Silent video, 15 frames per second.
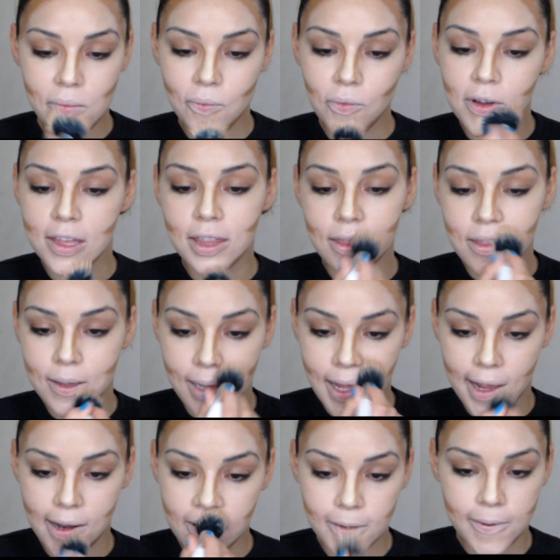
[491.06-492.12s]
with the
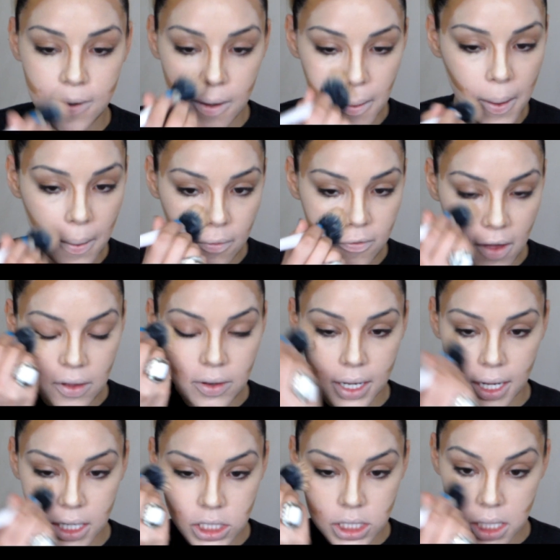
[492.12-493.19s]
lighter
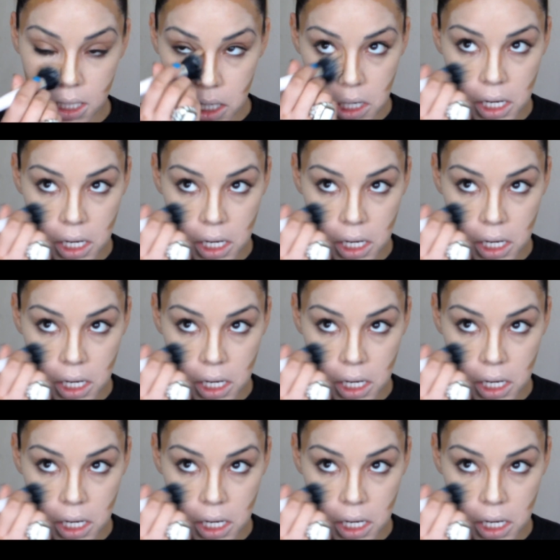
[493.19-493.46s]
foundation.